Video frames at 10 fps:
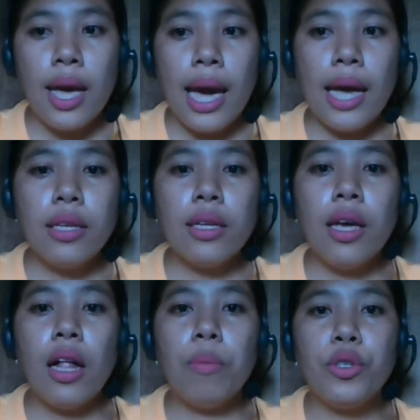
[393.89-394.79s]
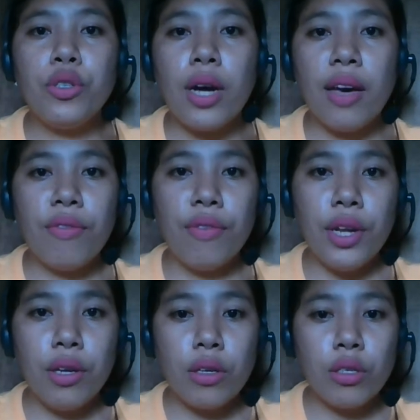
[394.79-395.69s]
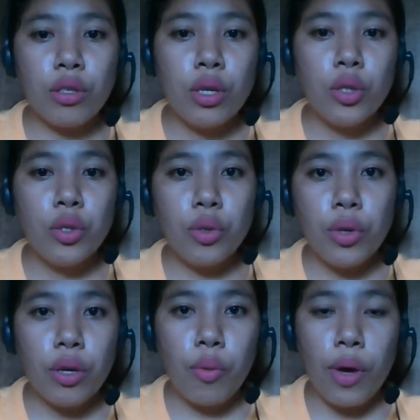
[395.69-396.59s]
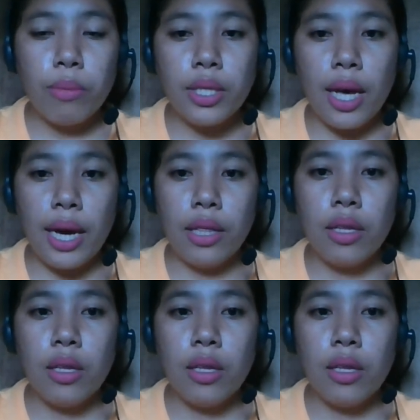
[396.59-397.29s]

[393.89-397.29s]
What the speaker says: and can help drive readers to your website.